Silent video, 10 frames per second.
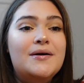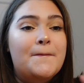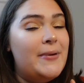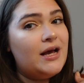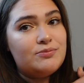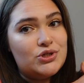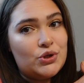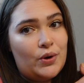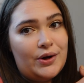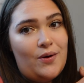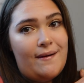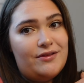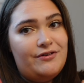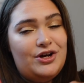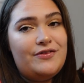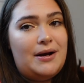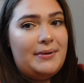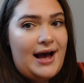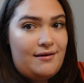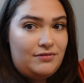makeup tutorial on the video that I'm
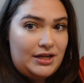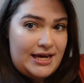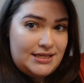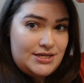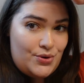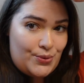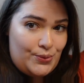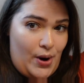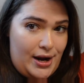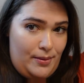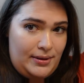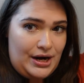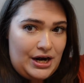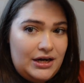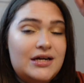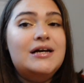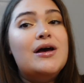gonna have linked right up here.